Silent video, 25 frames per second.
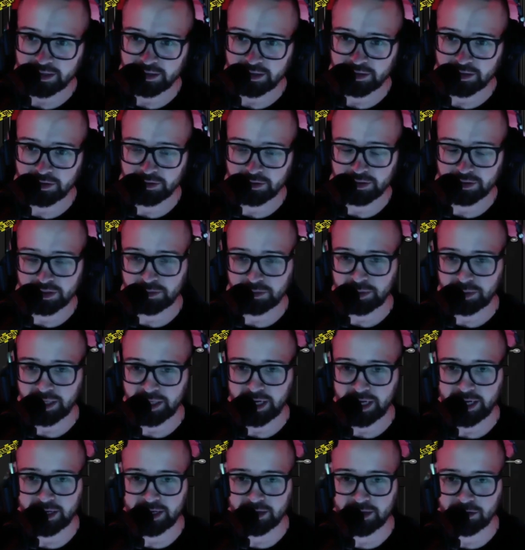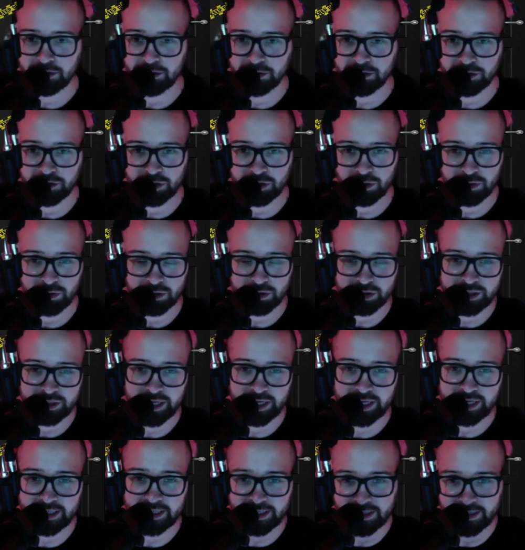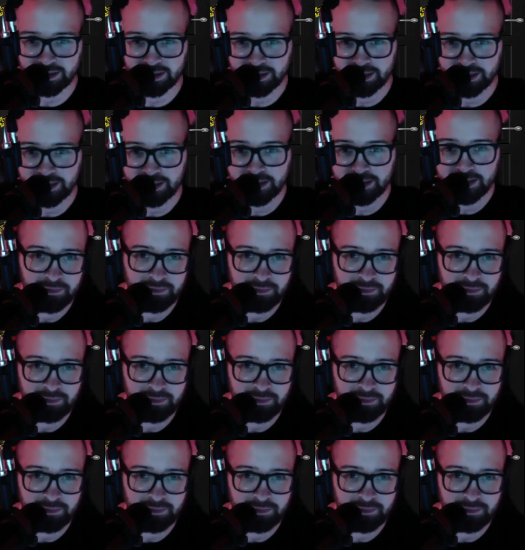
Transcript: It's behind closed doors. Technically,